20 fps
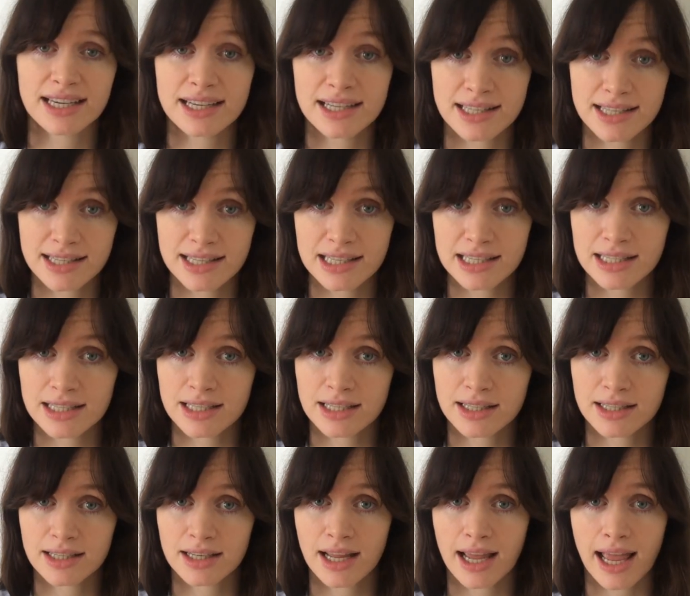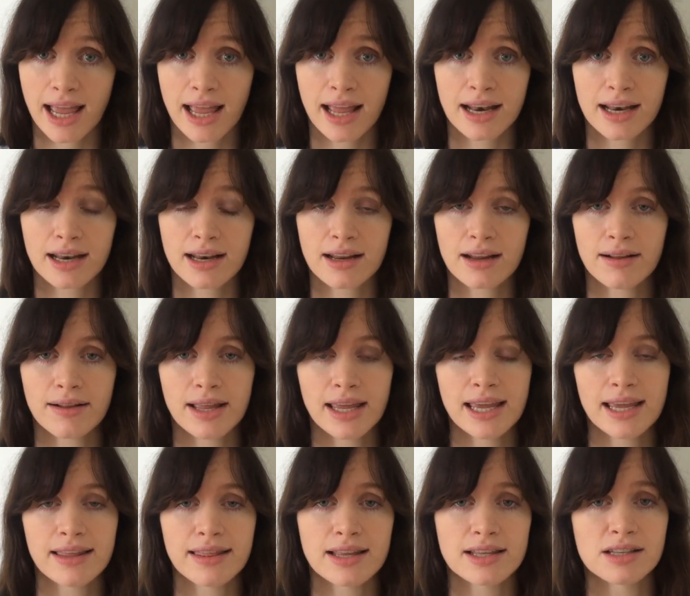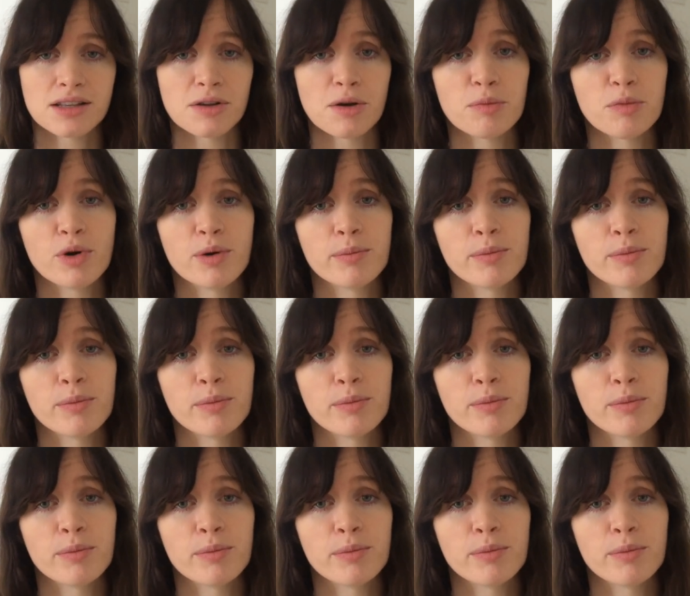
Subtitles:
consistent, and here there's a lot more